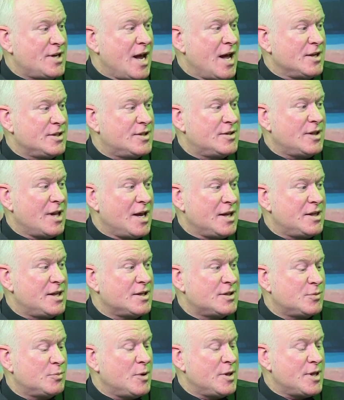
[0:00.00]
sounds like
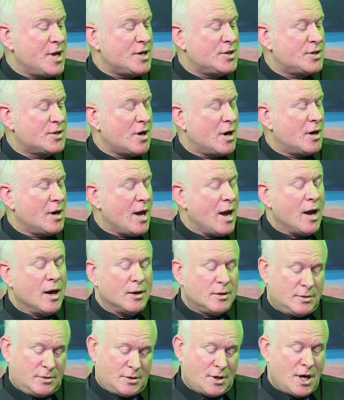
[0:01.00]
this when they start
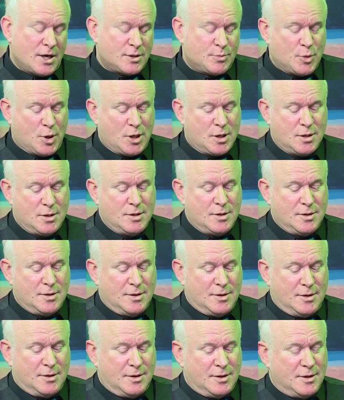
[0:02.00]
out, trust me.
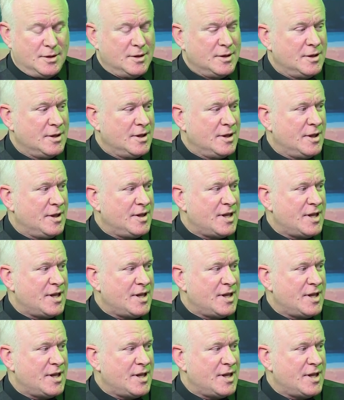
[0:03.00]
You're just trying to make me